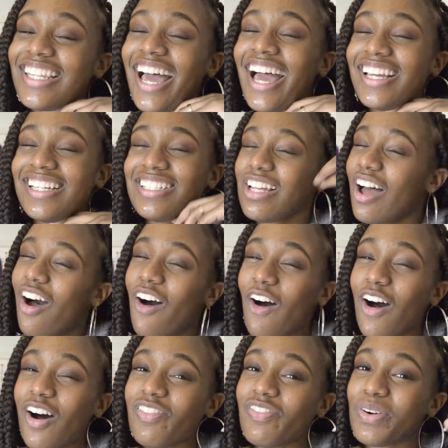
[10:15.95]
That is
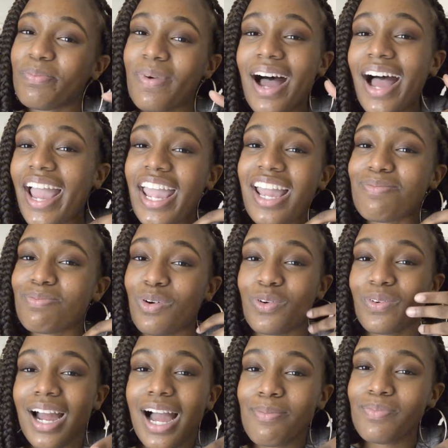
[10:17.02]
all for my April
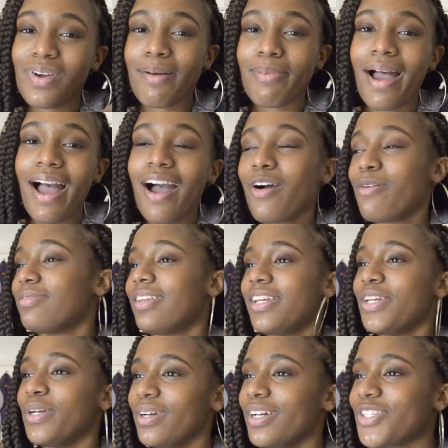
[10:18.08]
wrap up. I hope that
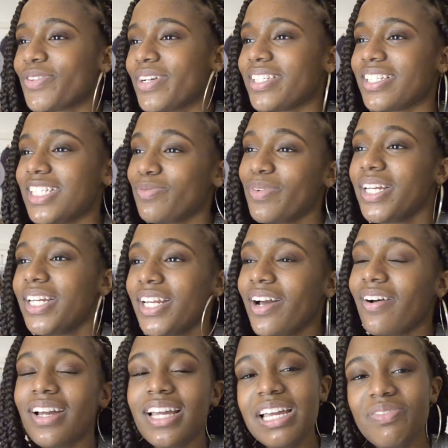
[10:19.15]
you enjoyed this
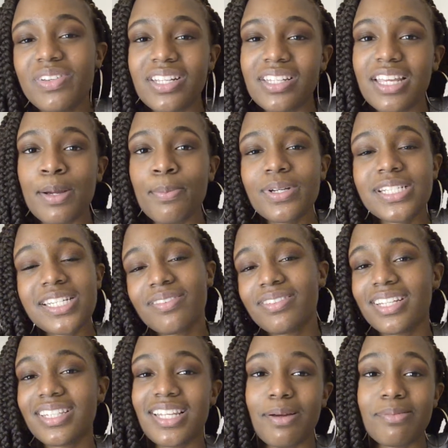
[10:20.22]
video. If you did, please give
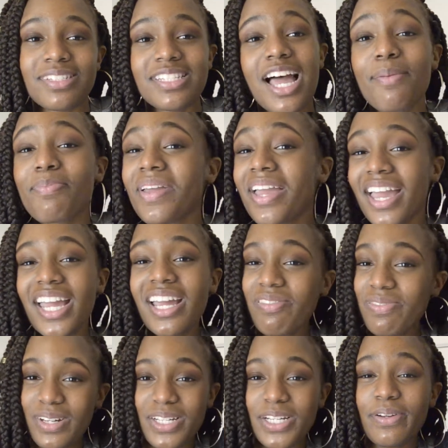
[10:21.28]
it a thumbs up.
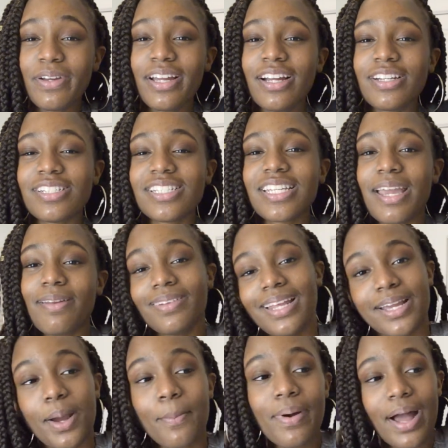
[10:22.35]
If you're new here and just can
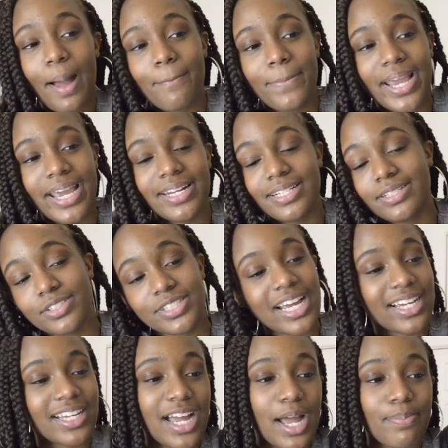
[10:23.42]
like pop in and
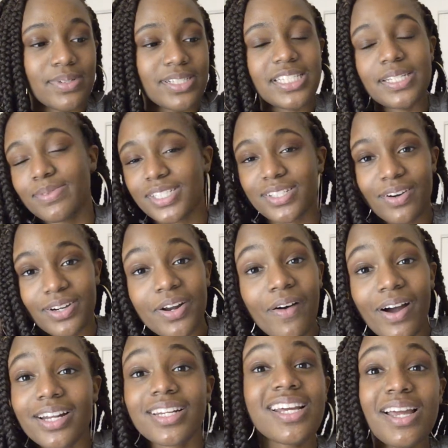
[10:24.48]
check up and see what's going
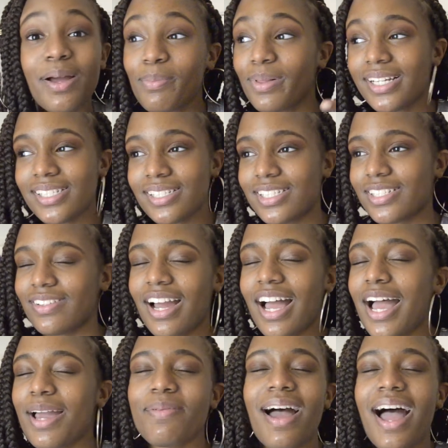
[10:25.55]
on, please
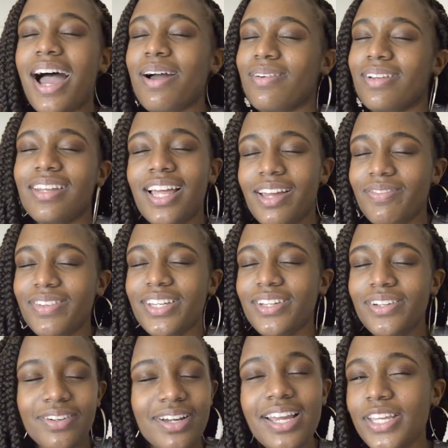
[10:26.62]
subscribe. I would love
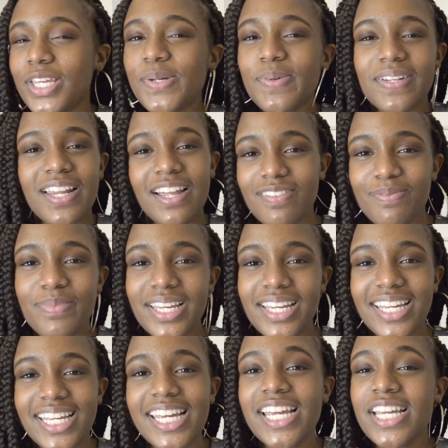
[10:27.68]
you. You would love
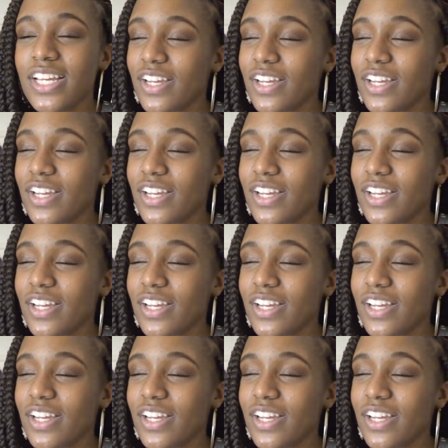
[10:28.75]
me.